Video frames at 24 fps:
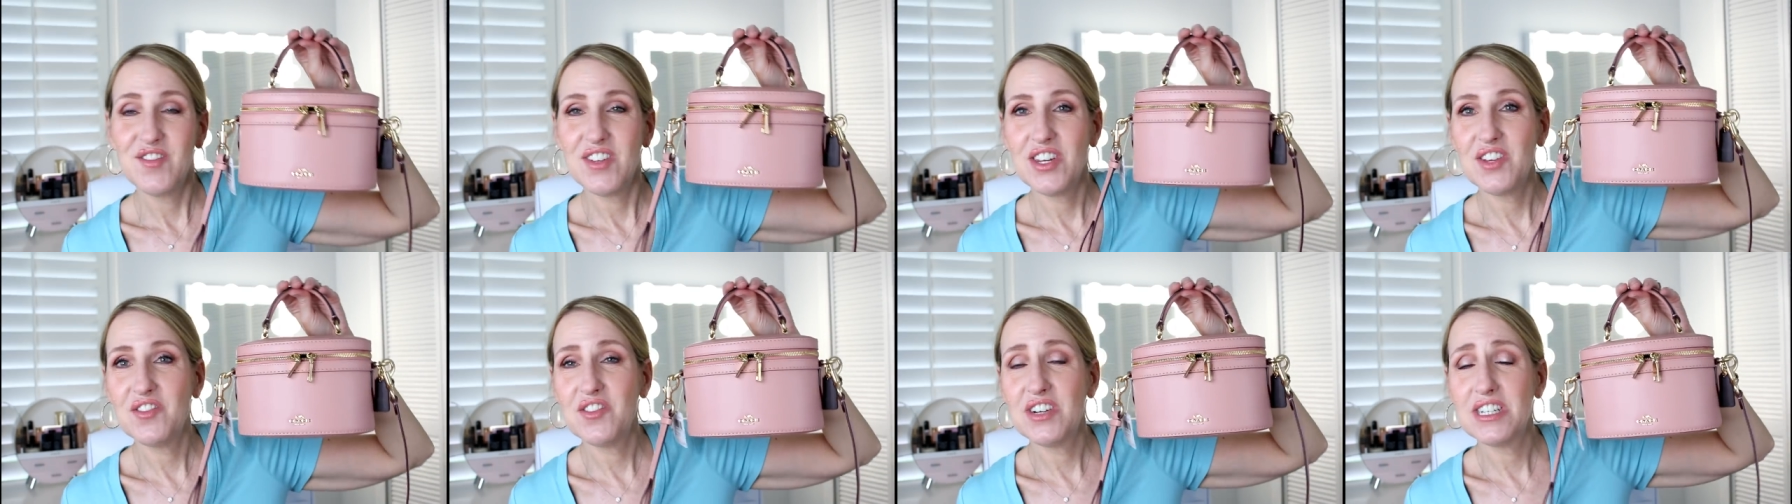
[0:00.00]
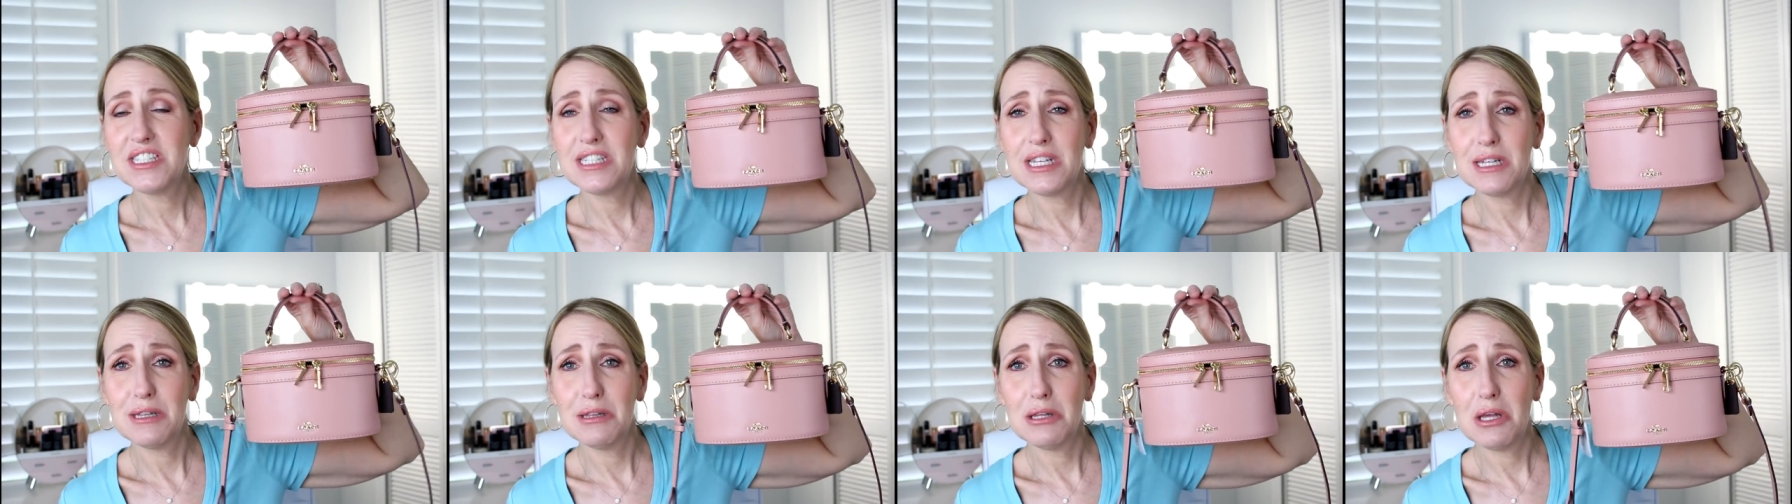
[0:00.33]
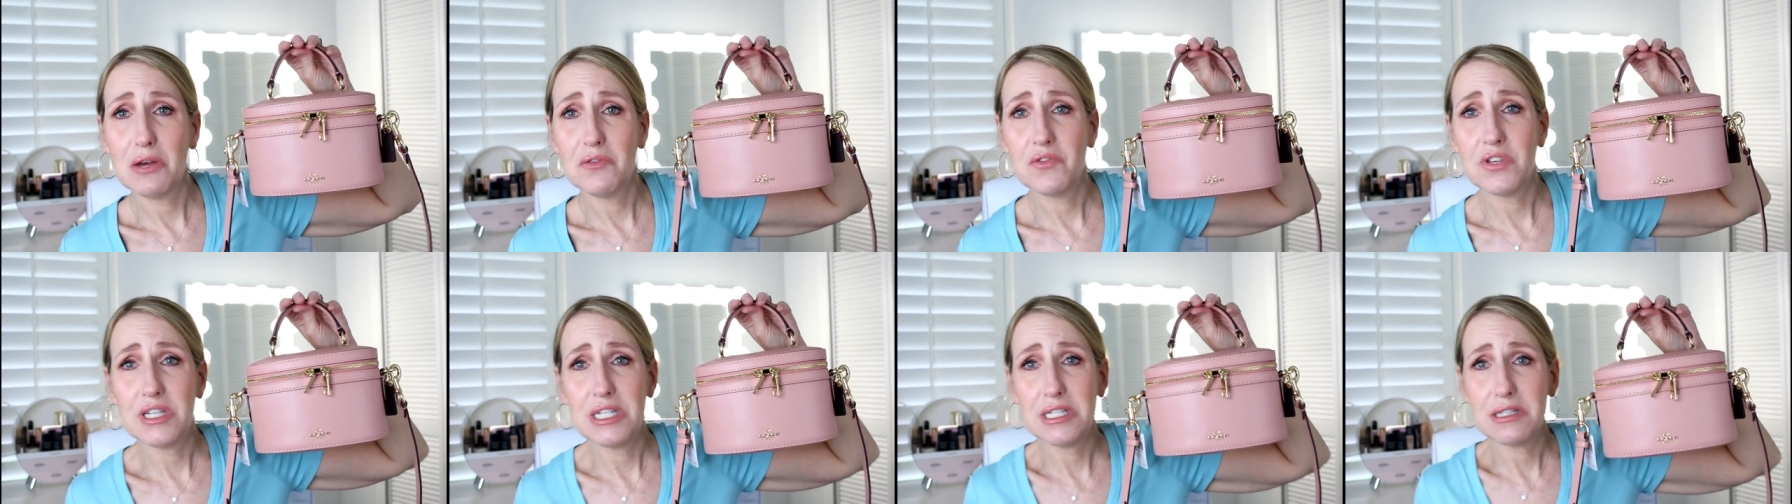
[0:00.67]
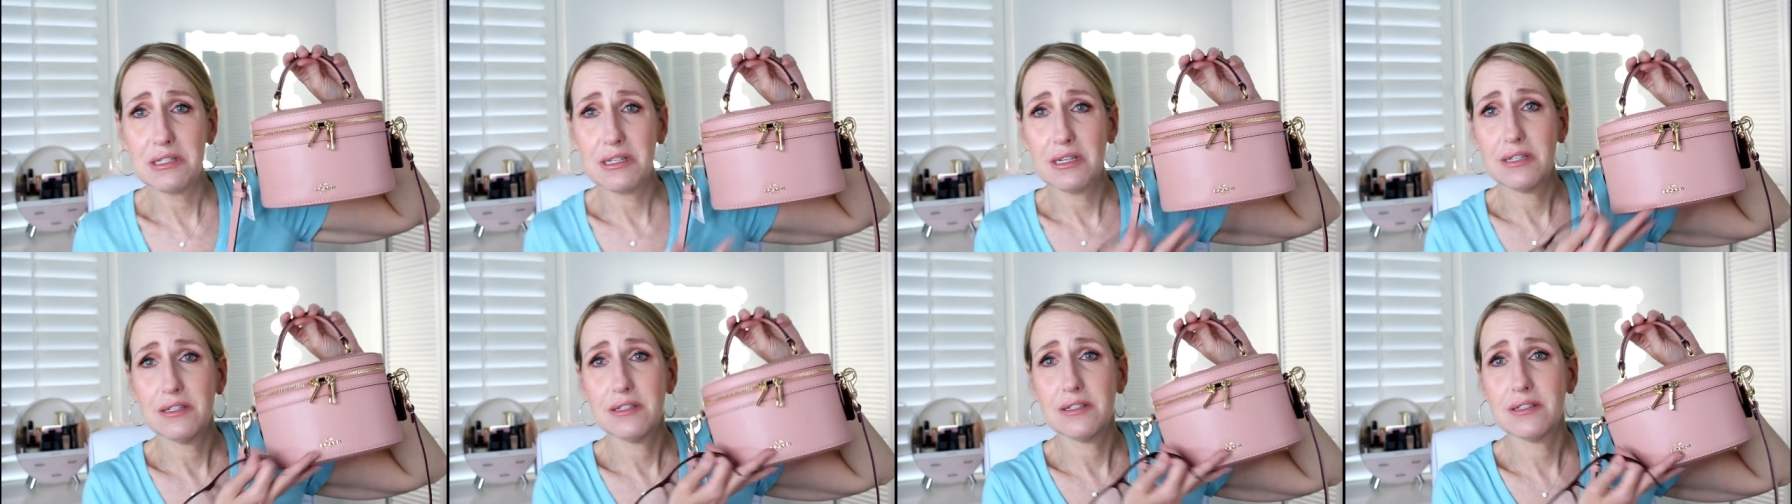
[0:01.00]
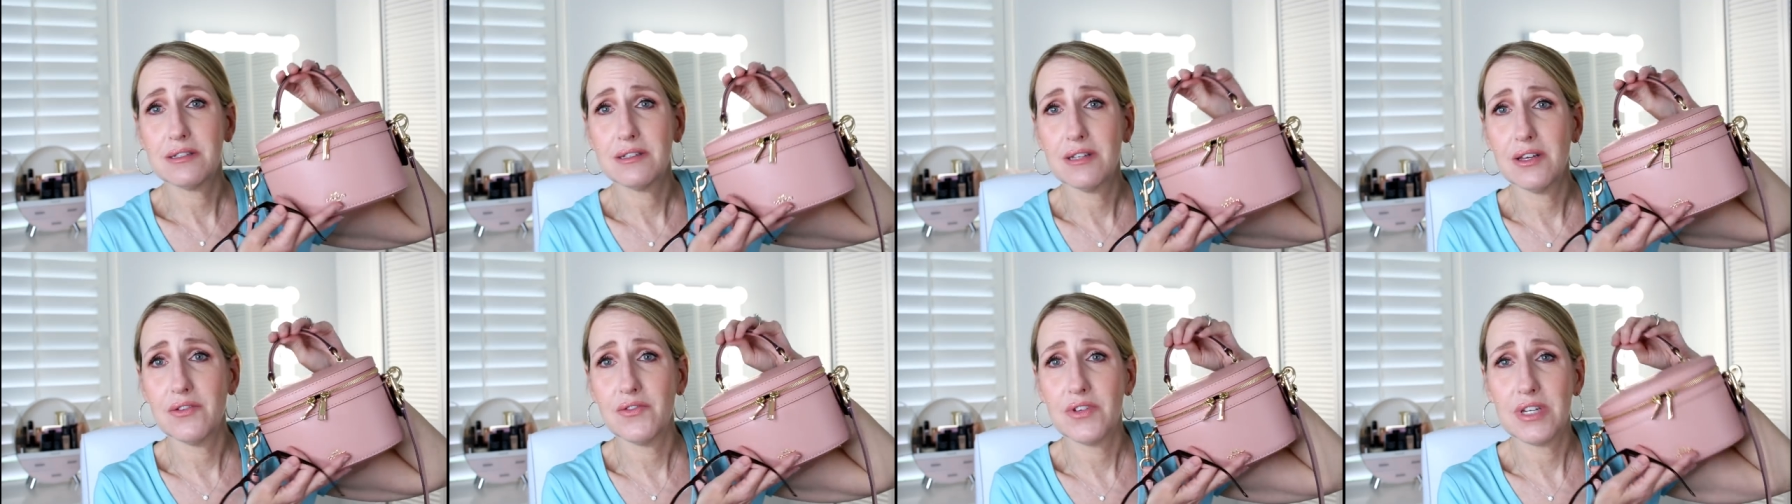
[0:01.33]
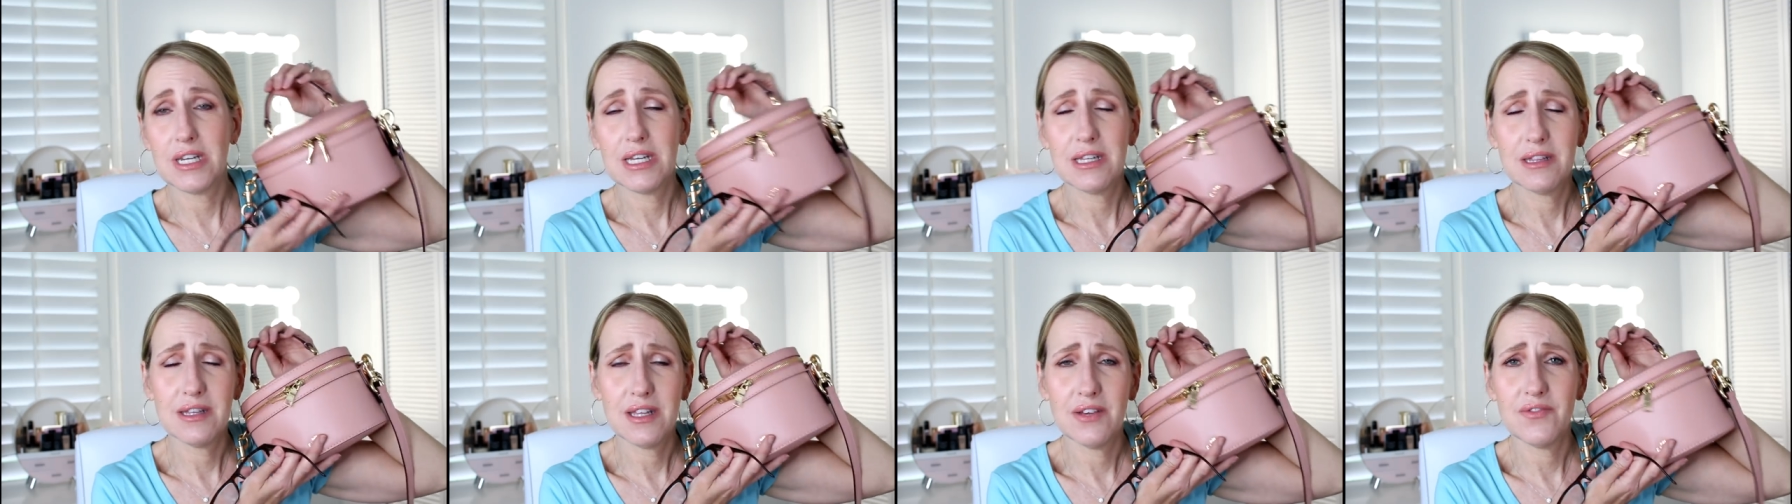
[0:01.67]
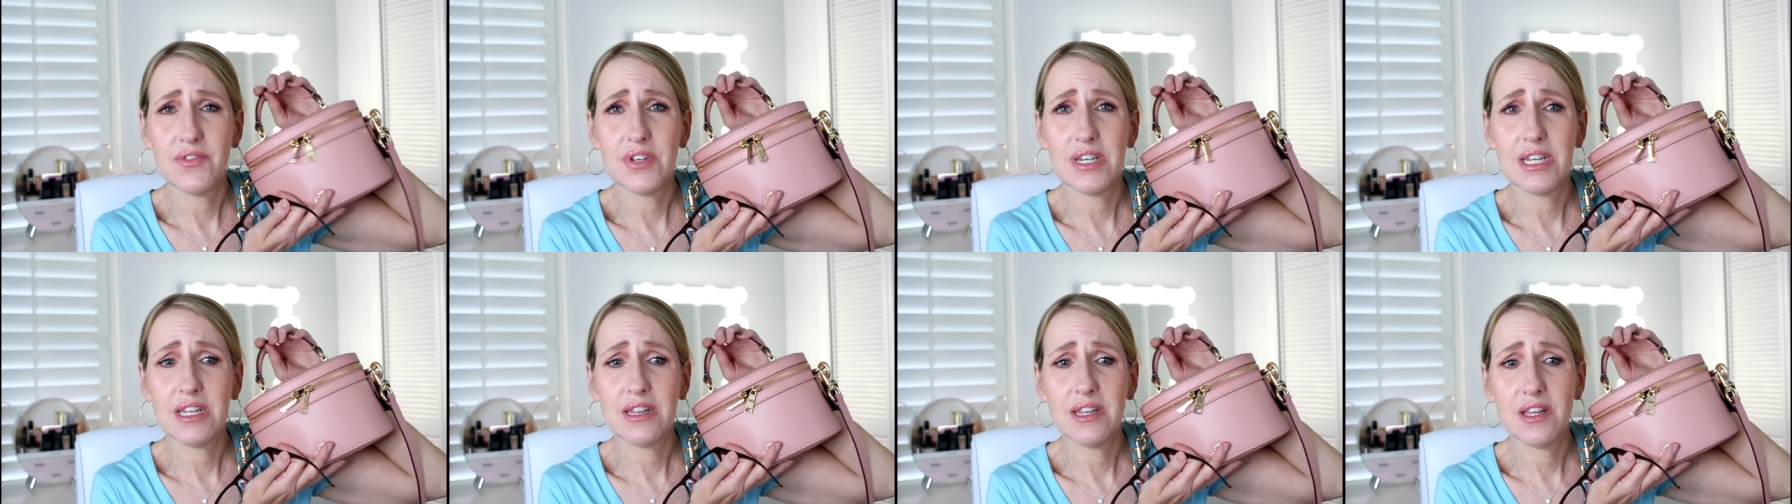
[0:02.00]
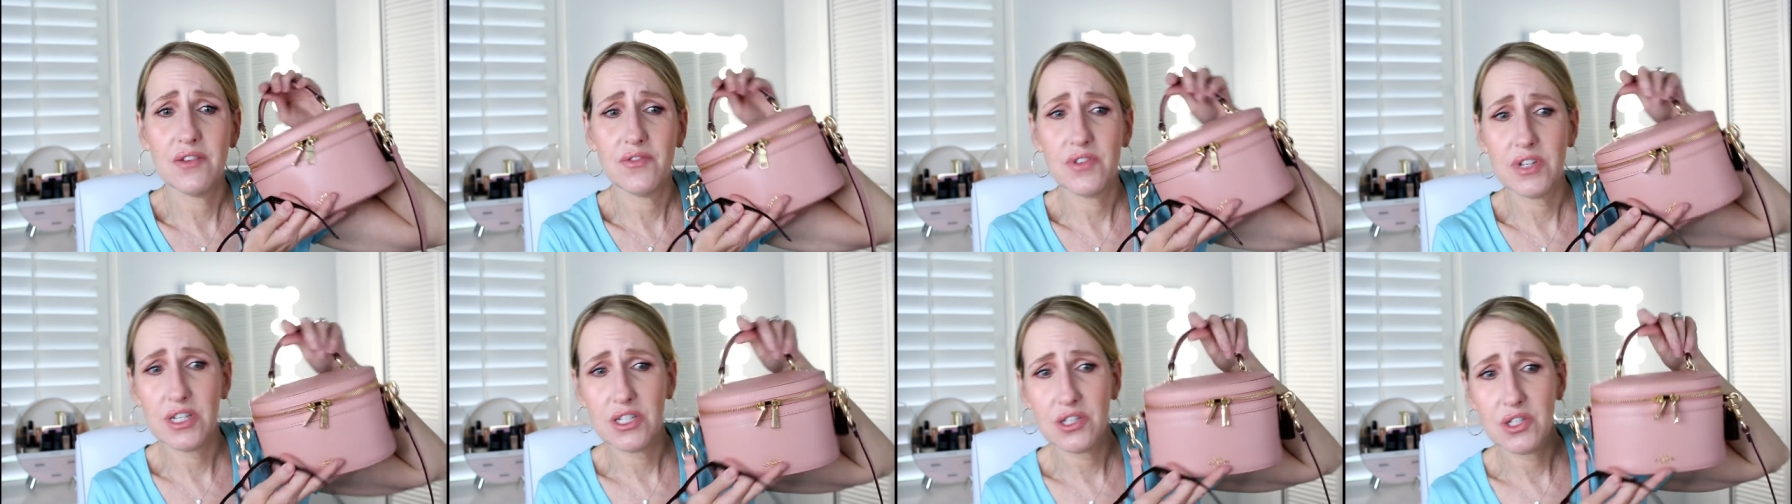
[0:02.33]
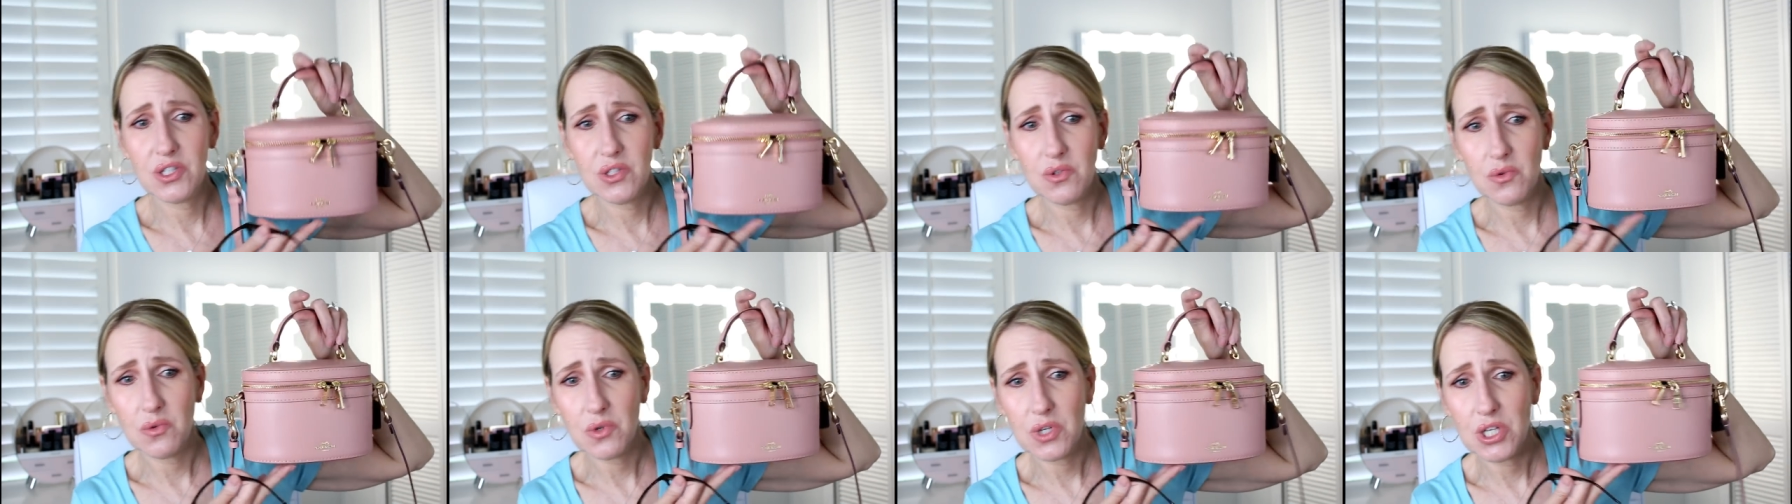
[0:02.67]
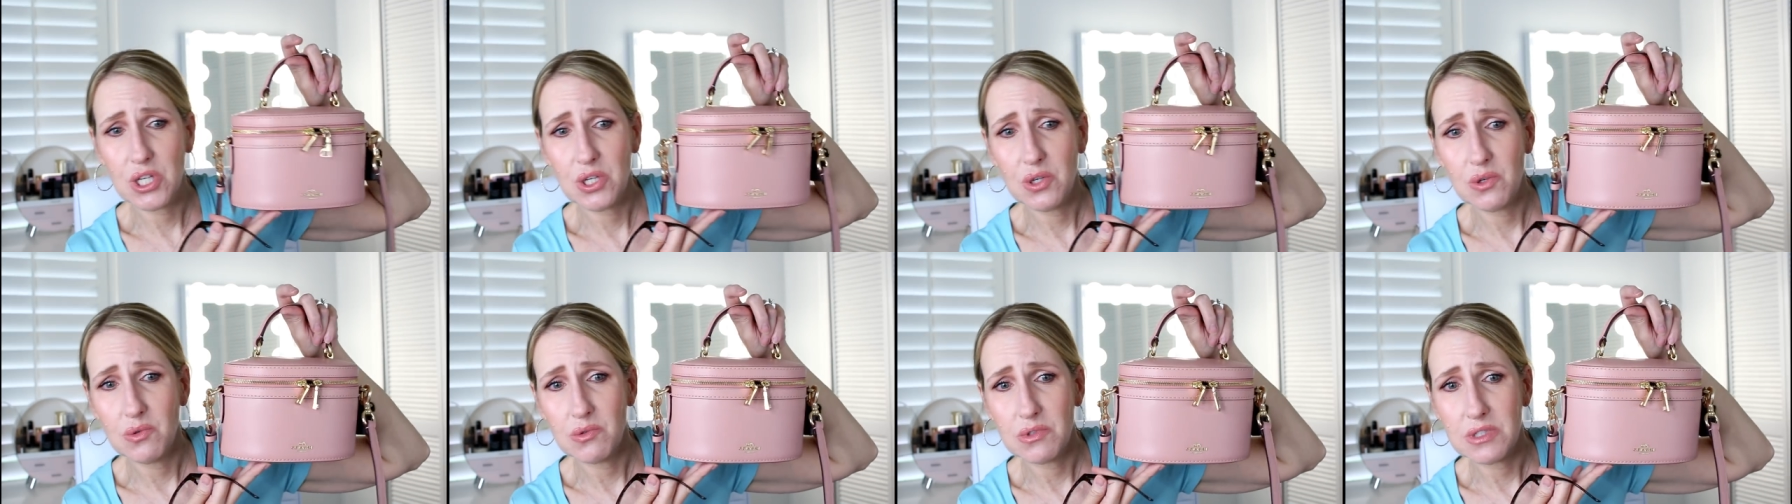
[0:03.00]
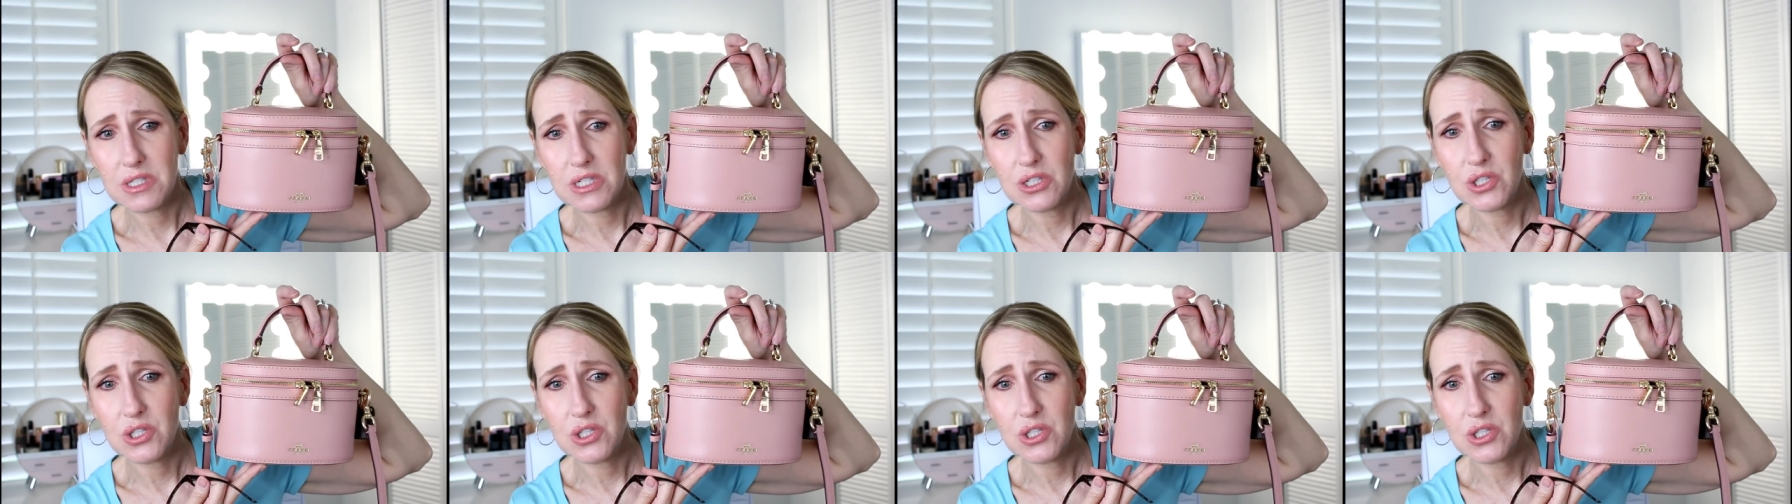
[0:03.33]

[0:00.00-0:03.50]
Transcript: Anyways, I love it. I just love it. I love it. I love it. It's so cute.